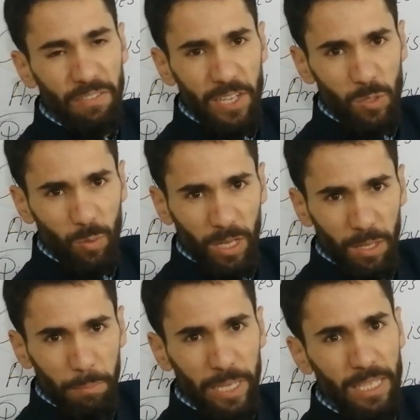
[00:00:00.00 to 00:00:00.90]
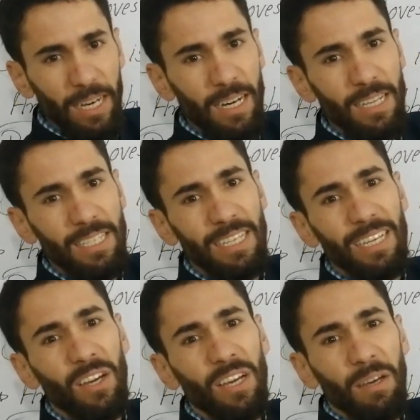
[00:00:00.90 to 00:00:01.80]
as well, because
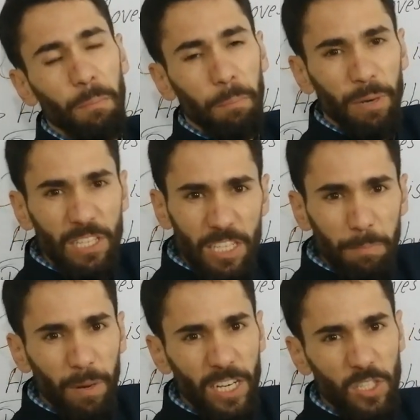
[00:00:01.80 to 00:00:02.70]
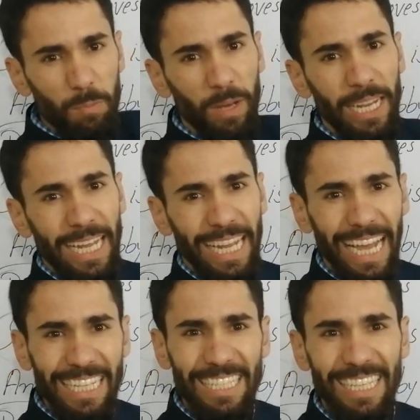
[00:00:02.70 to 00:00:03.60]
present participle
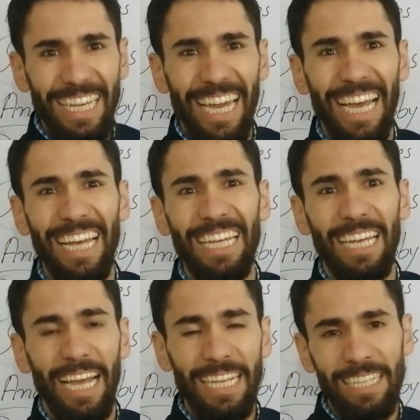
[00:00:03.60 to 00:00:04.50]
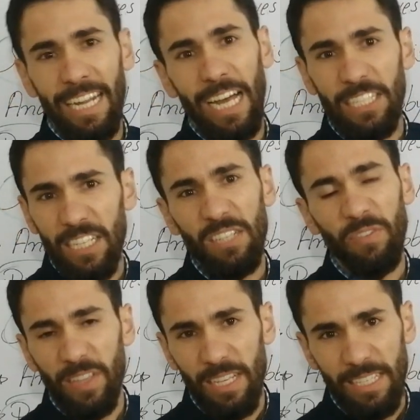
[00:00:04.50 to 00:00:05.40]
acts as an adjective
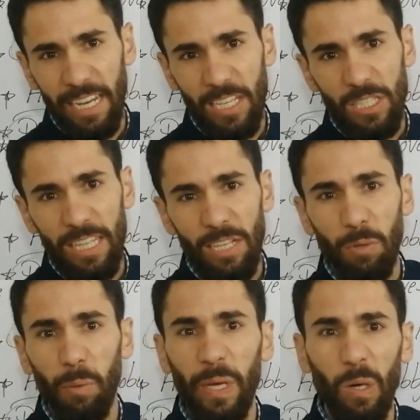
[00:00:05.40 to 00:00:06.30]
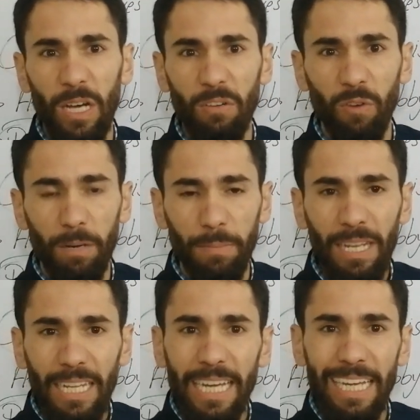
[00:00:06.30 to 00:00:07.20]
in the sentence. That's why we call it
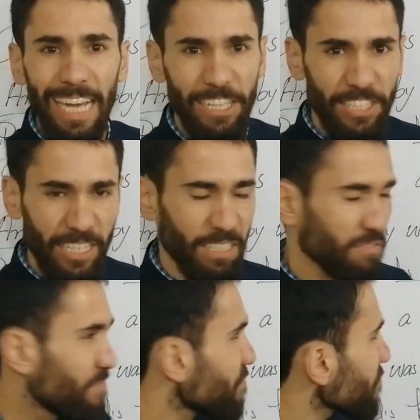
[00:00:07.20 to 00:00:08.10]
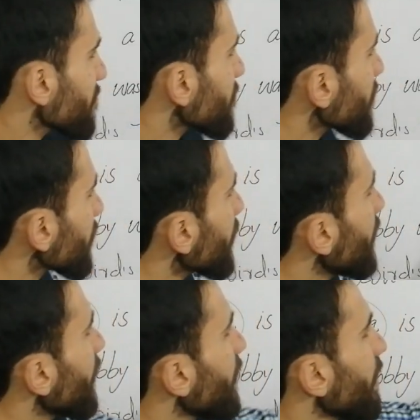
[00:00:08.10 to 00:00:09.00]
verbal adjective.
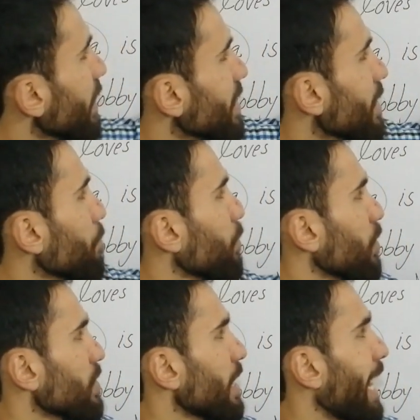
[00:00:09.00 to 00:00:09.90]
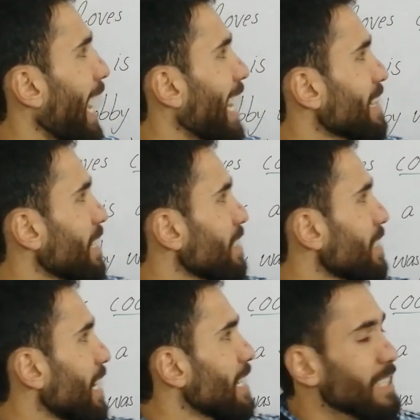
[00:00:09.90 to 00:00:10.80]
Examples: Heather
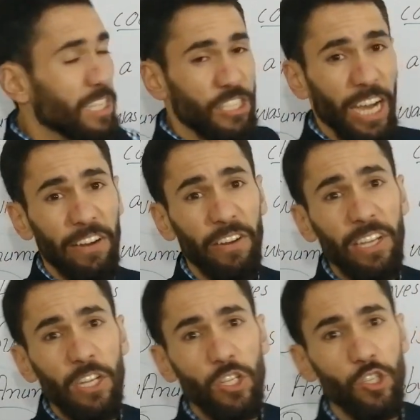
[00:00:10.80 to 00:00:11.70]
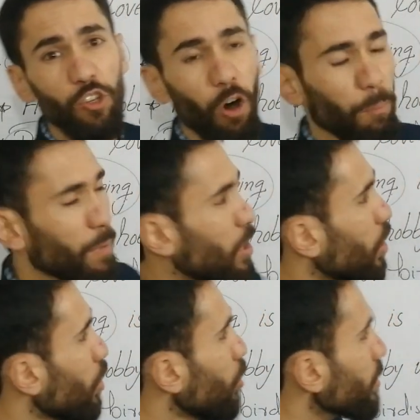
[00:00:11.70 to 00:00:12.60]
does a tiring job.
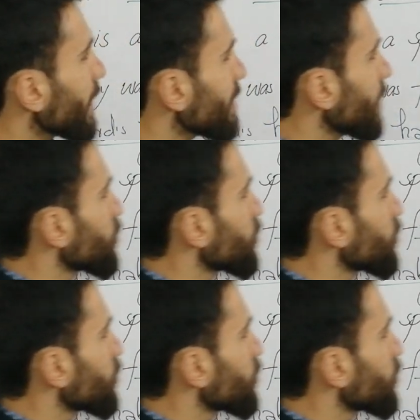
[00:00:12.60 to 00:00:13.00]
Look at the